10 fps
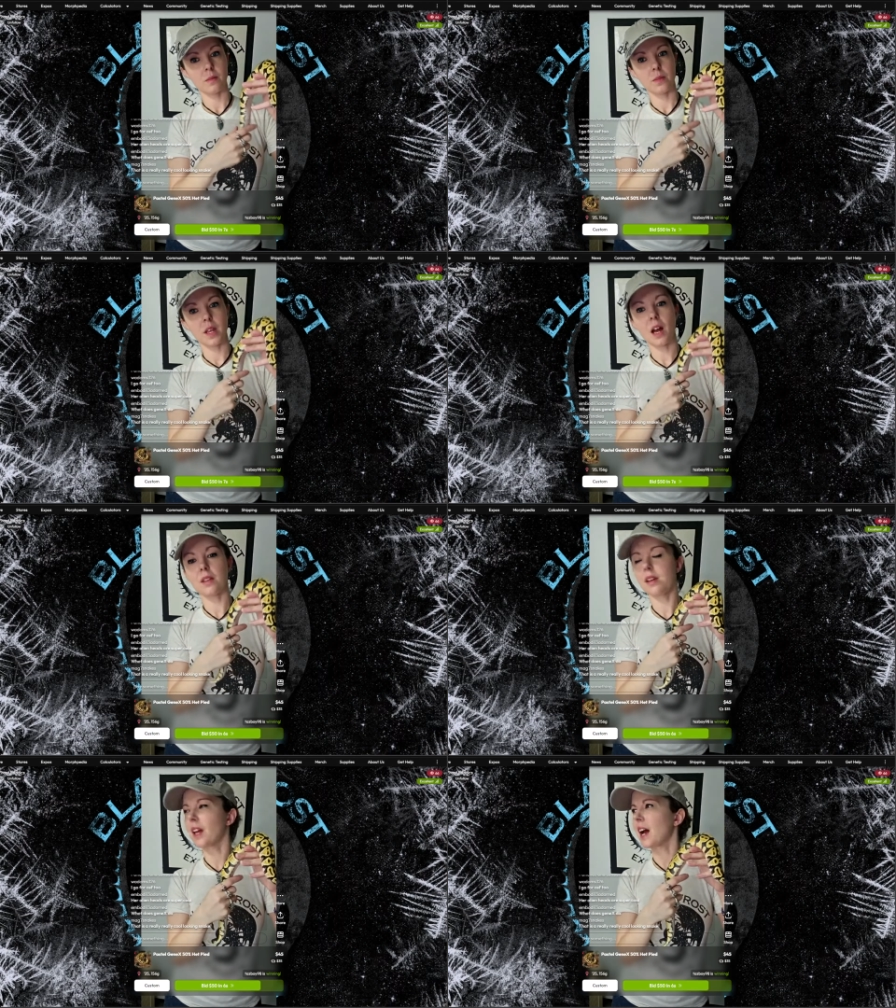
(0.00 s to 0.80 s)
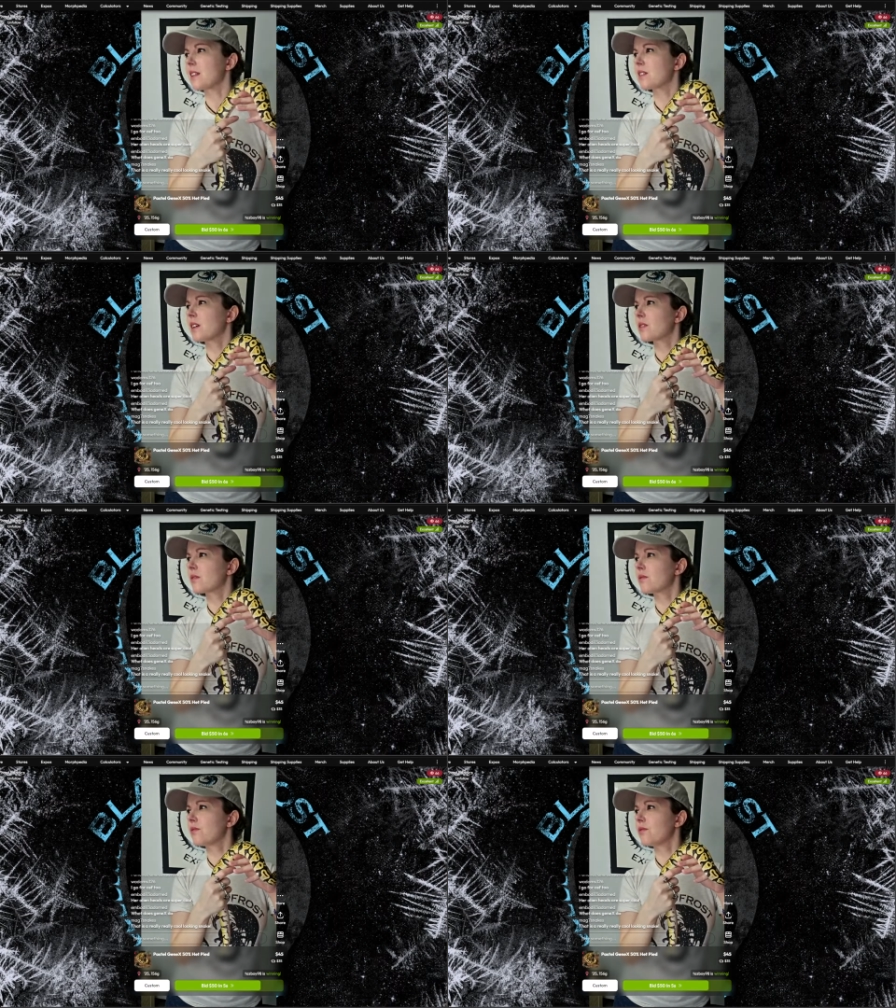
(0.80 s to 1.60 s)
Yeah, I think it adds like
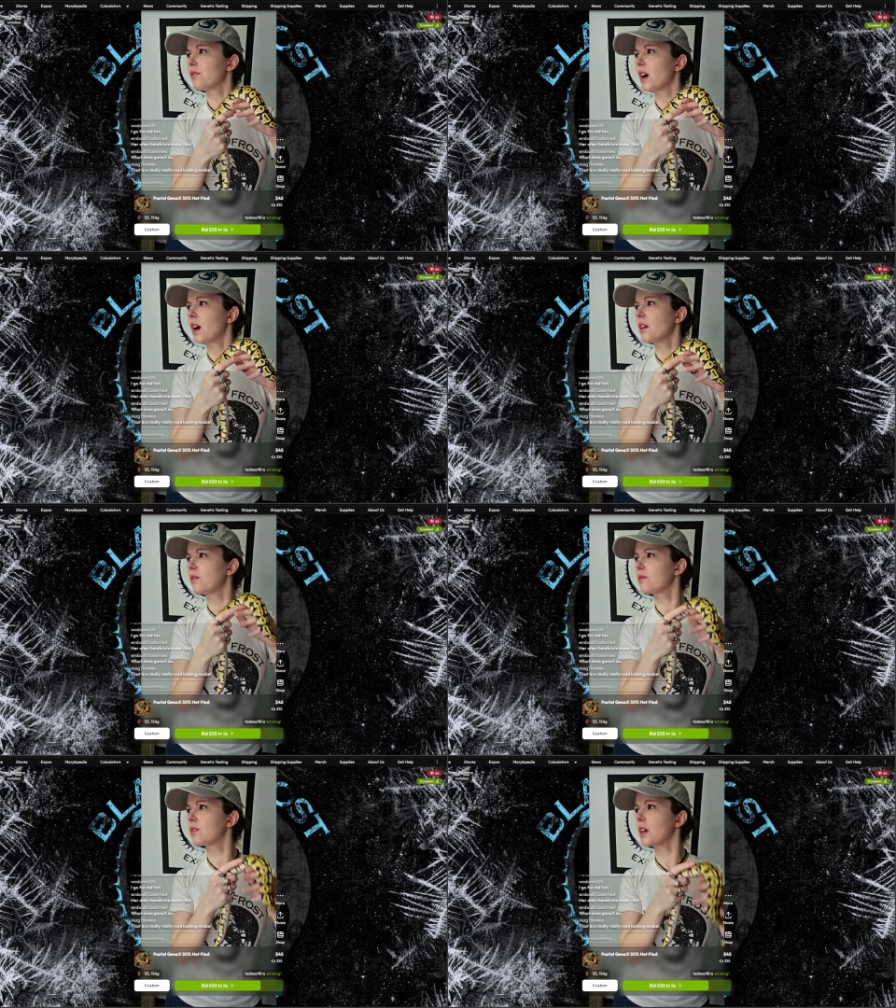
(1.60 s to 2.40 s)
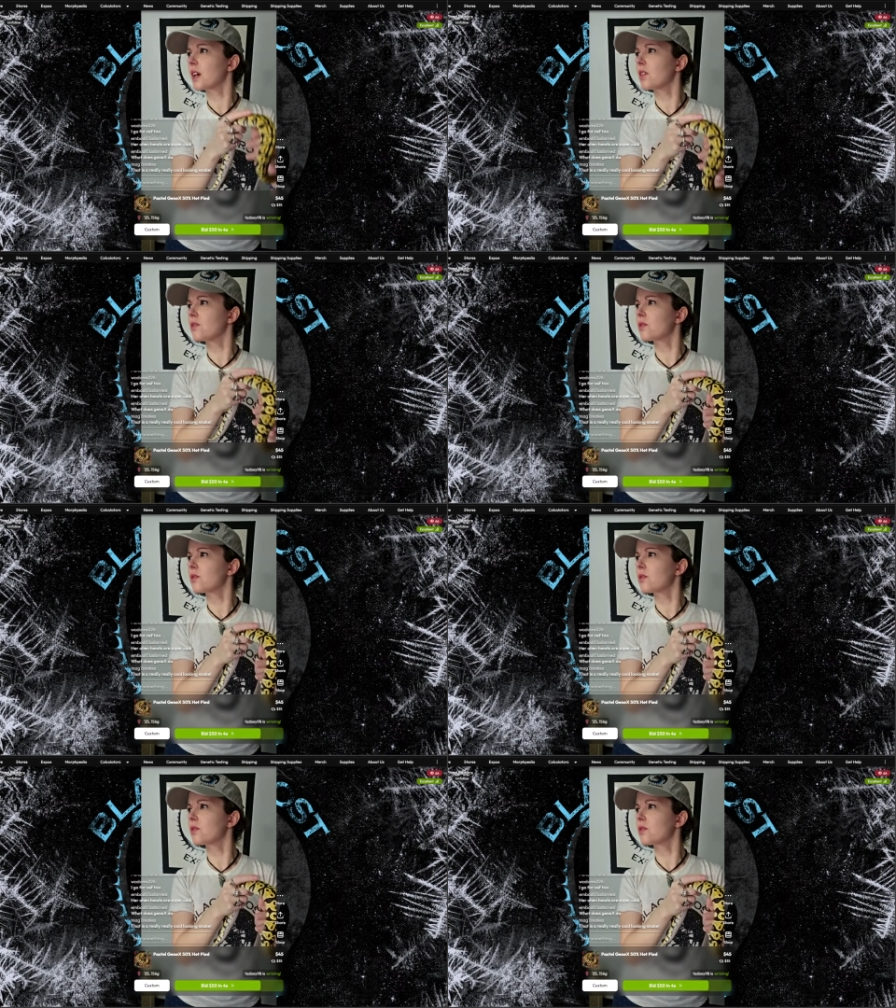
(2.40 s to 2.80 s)
5 seconds.